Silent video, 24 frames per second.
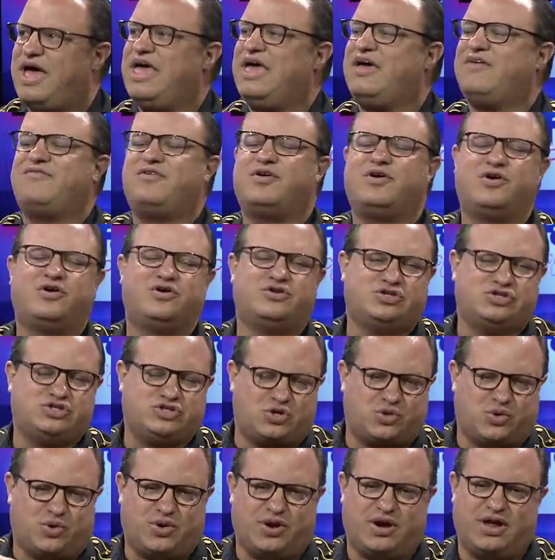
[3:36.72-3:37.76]
have heard
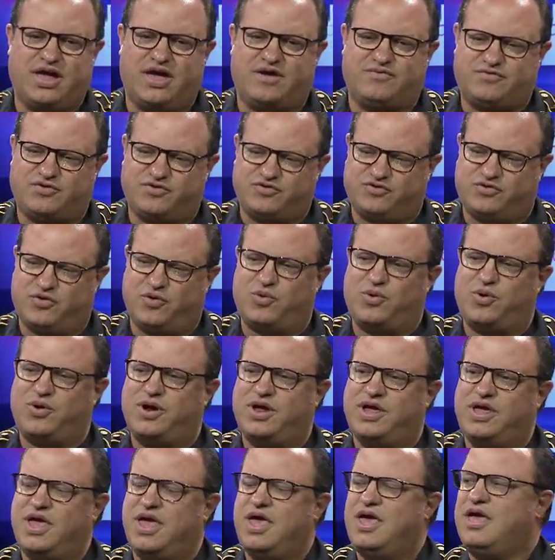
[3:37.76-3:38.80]
story after
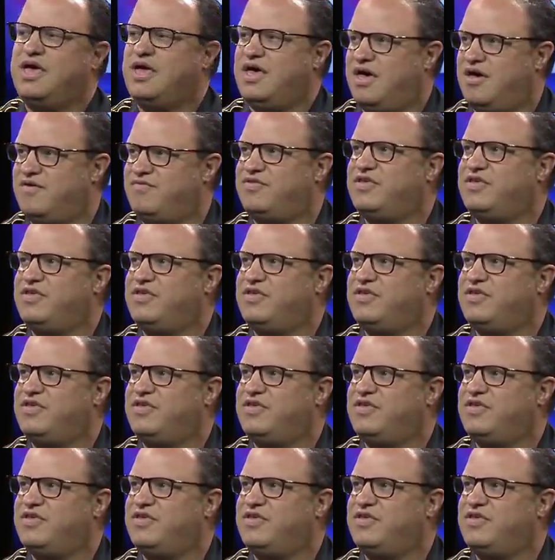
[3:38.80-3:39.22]
story of